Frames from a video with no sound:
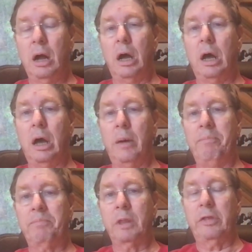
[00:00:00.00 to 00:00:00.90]

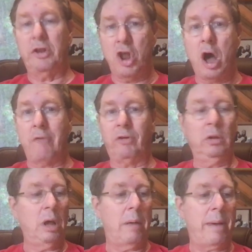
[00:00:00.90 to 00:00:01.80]
the
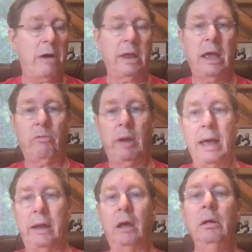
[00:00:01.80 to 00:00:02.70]
novel about
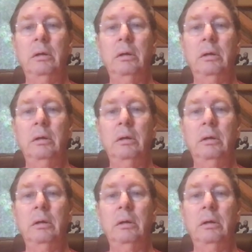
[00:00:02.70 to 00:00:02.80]
Henrietta.